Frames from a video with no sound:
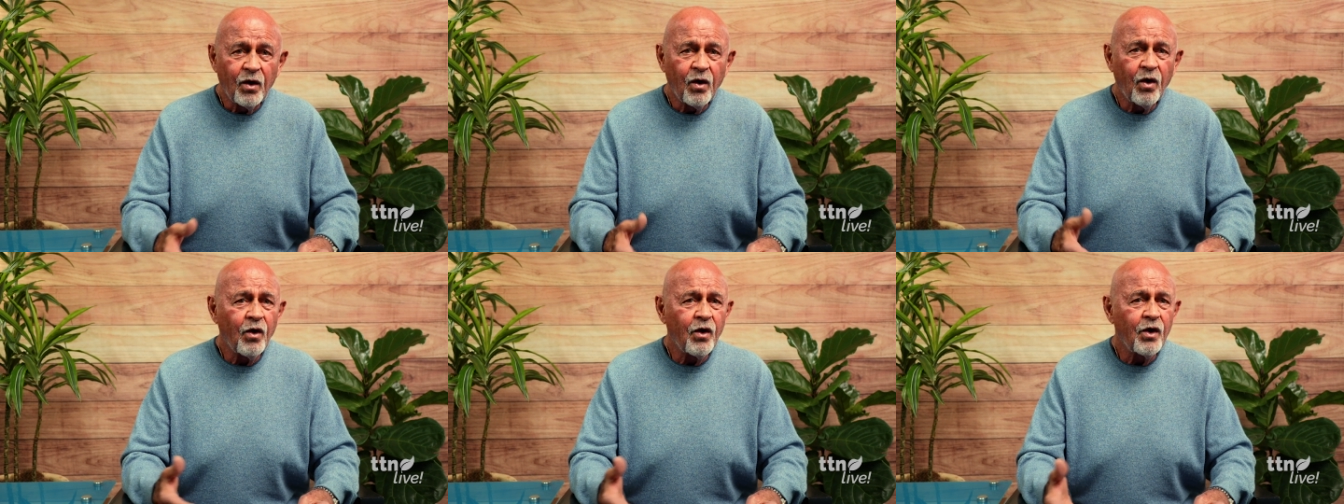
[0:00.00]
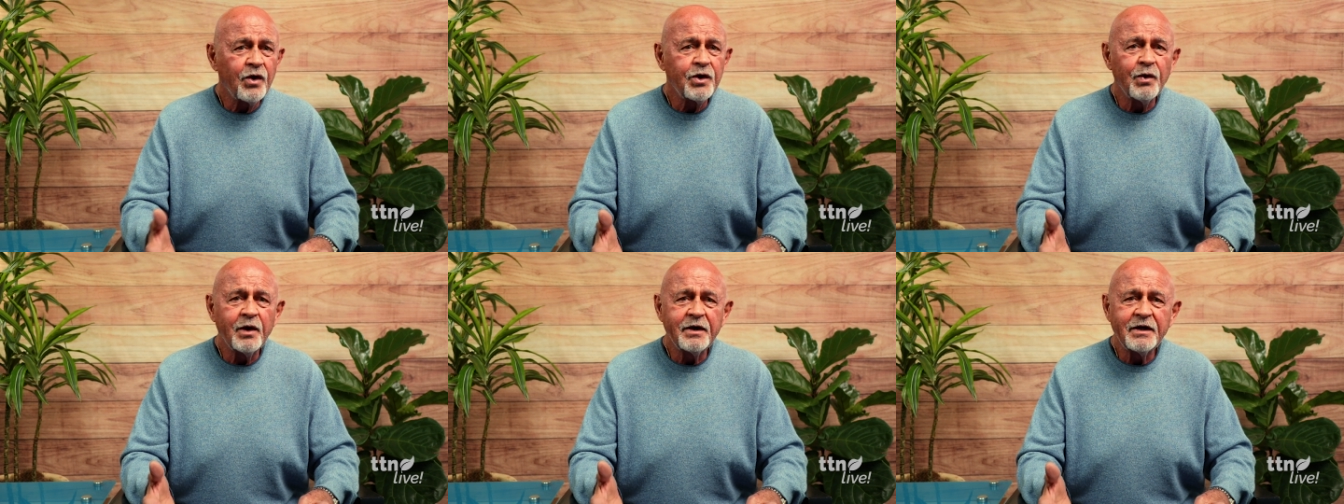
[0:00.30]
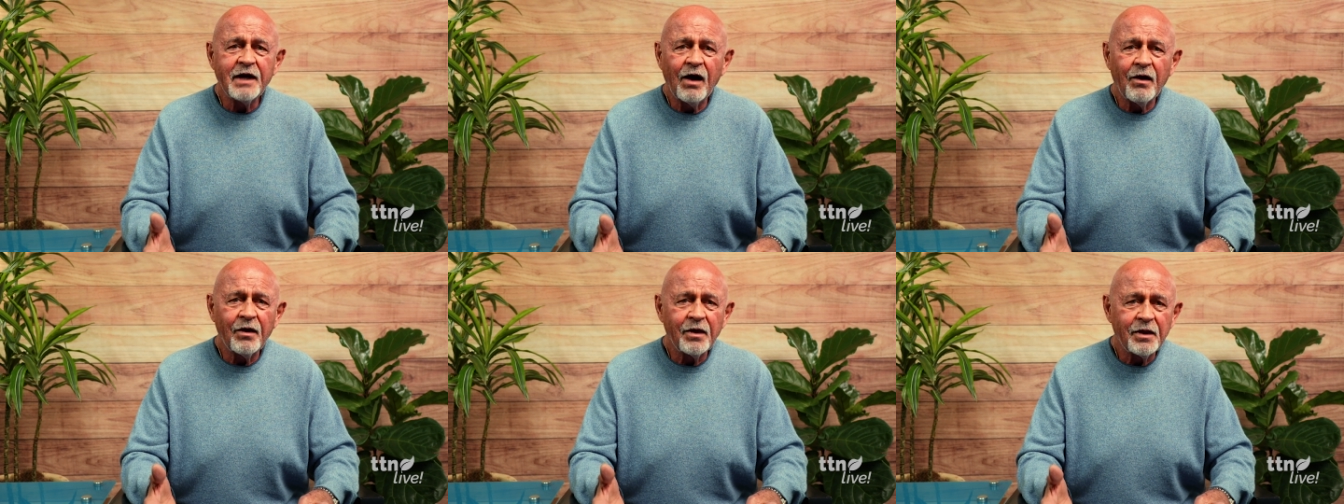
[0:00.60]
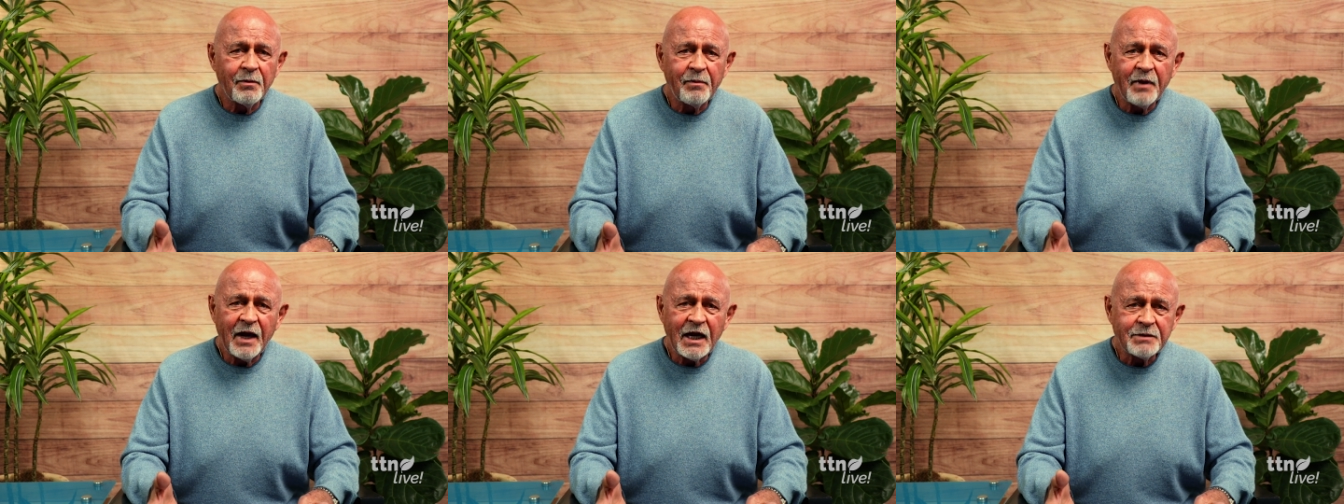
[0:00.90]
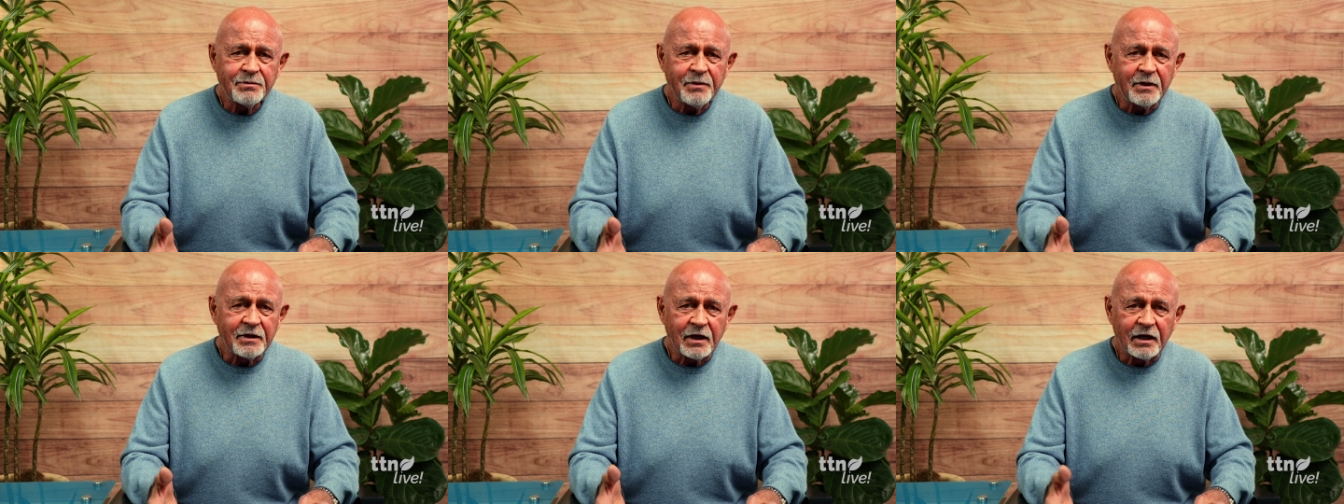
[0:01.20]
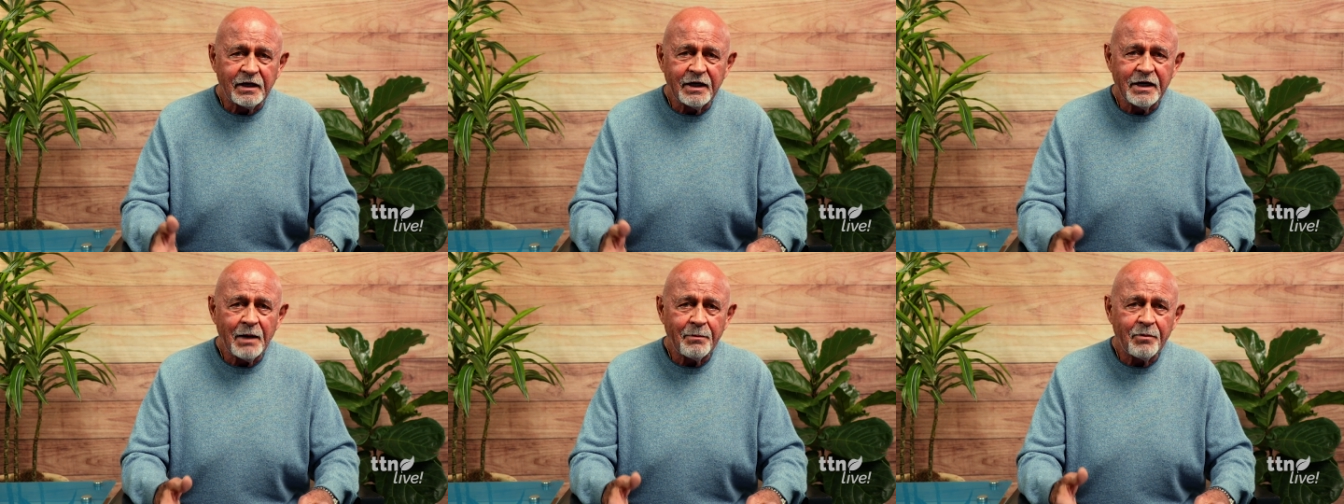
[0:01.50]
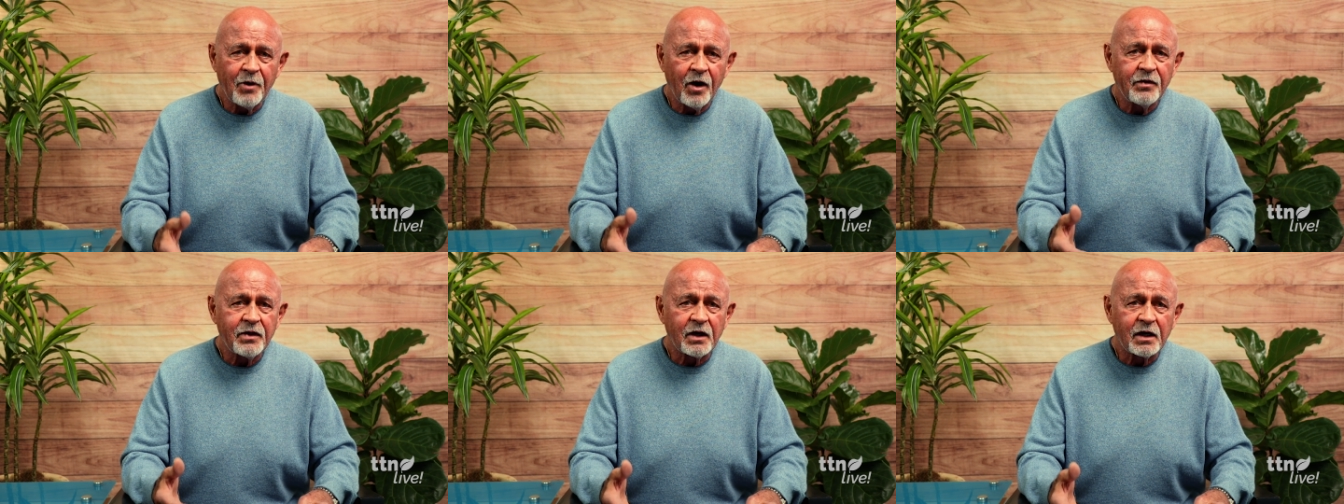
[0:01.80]
Or you went down in the basement to clean
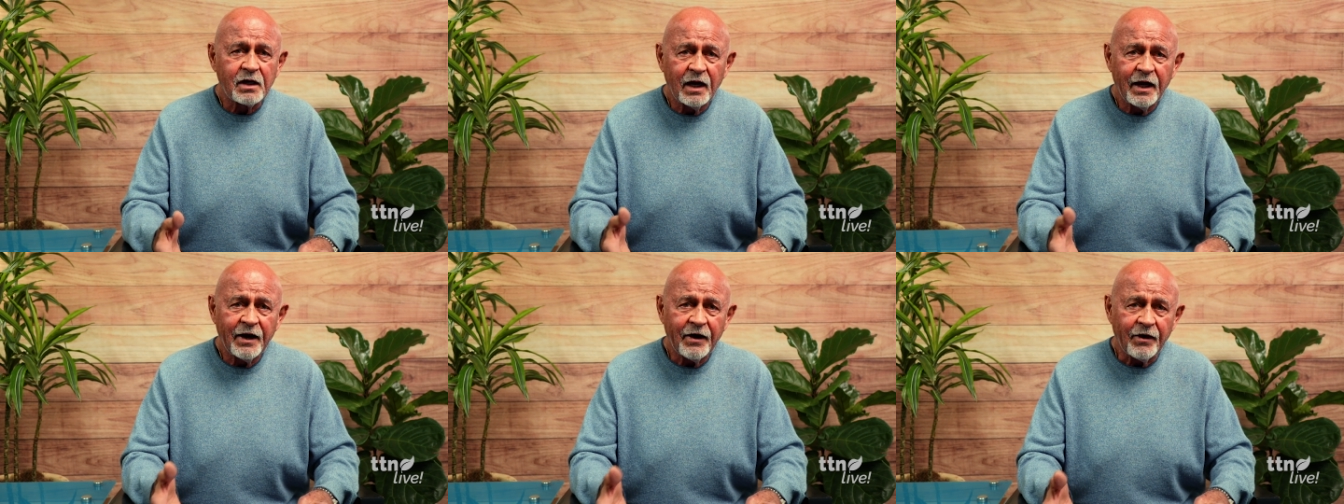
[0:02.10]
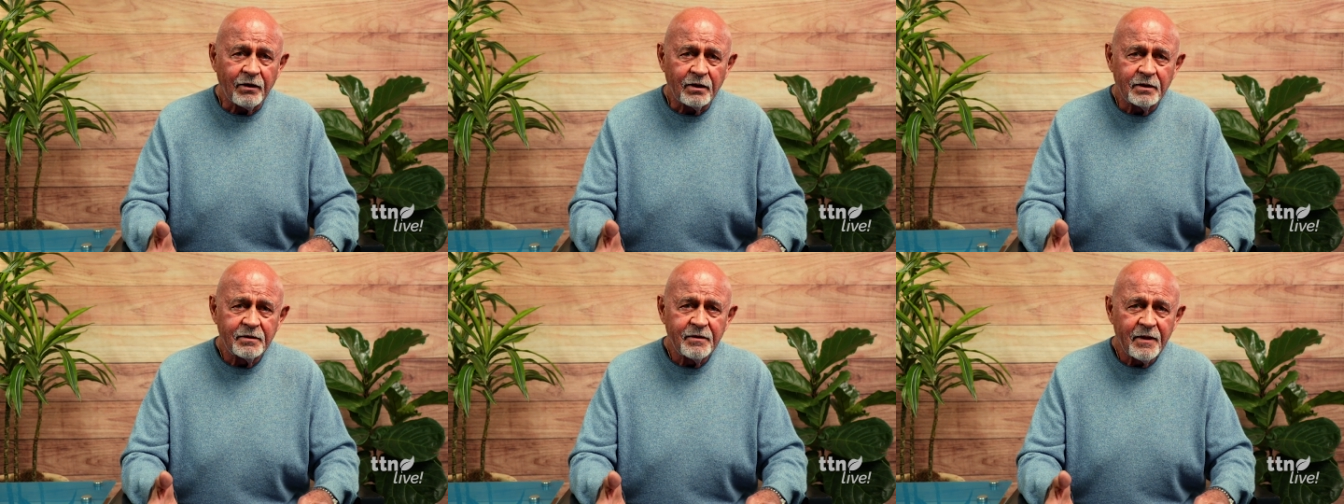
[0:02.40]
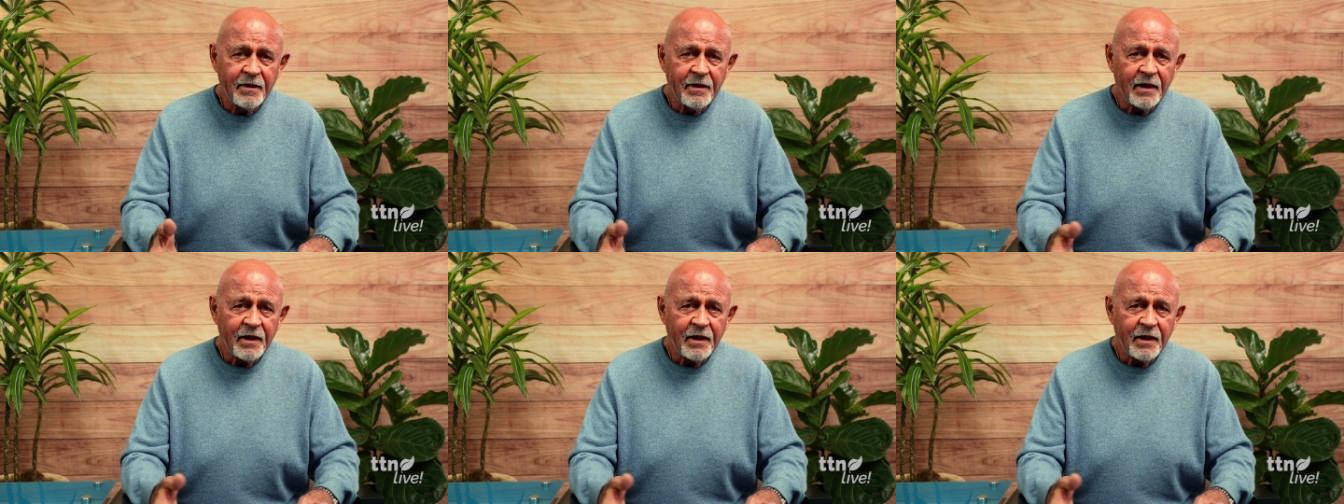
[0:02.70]
up all the clutter.